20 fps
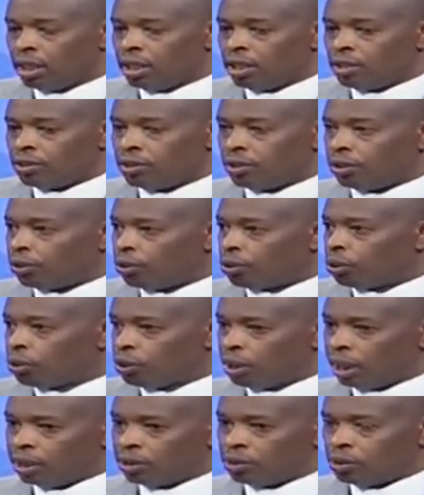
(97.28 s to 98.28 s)
So
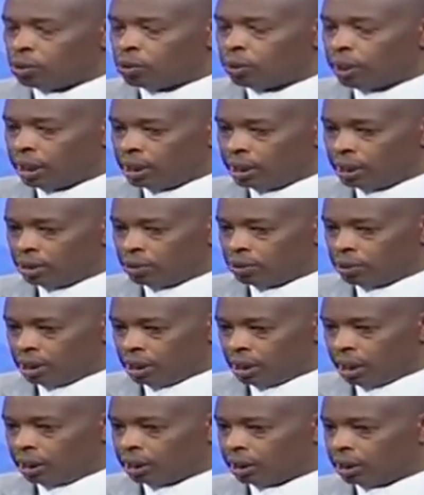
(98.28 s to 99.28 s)
those are two areas we are
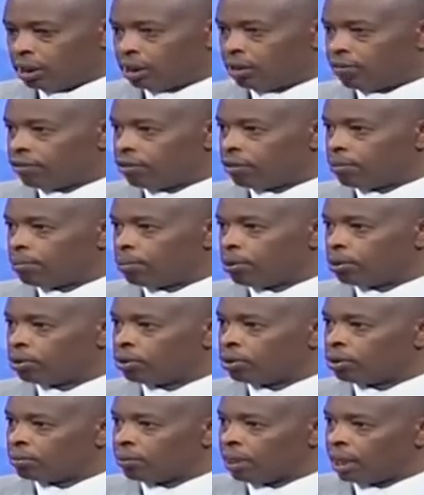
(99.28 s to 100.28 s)
targeting from
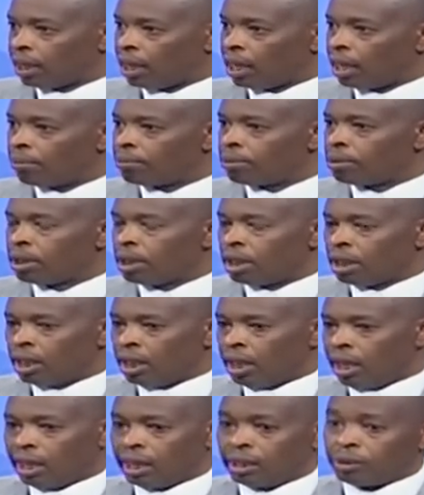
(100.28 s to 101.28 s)
bottom and up.
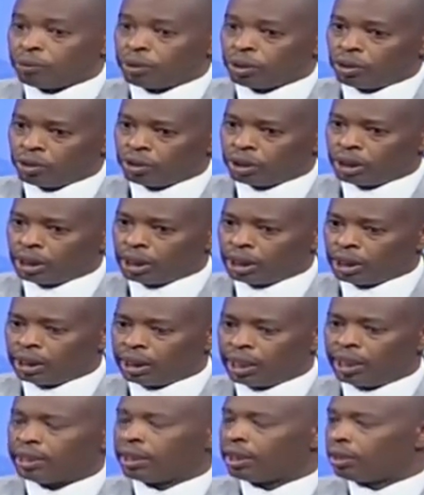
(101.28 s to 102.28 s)
And we only
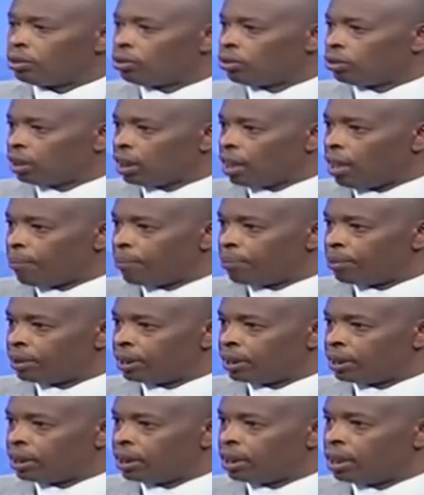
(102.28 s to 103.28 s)
Kenyan-owned
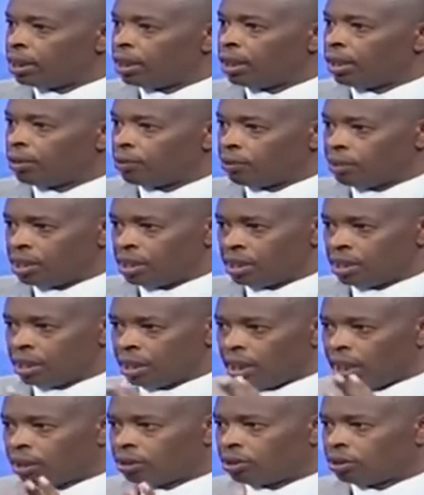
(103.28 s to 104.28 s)
company with
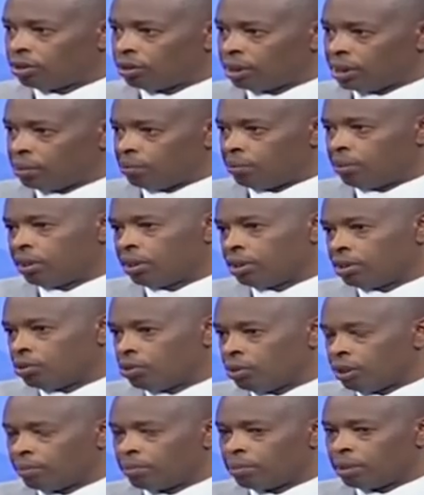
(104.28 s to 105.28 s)
international experience.
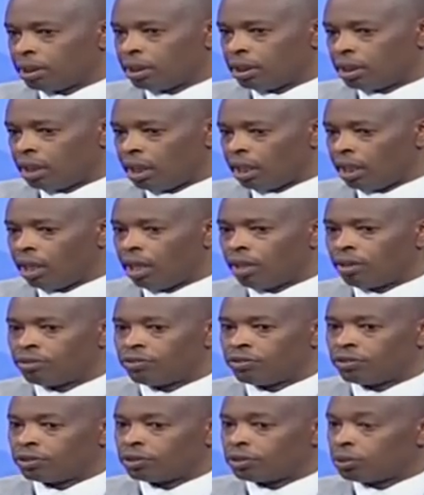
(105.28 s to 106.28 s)
We have been around
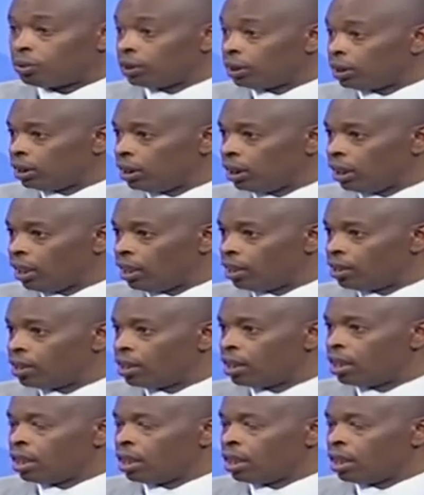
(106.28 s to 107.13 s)
for 20 years,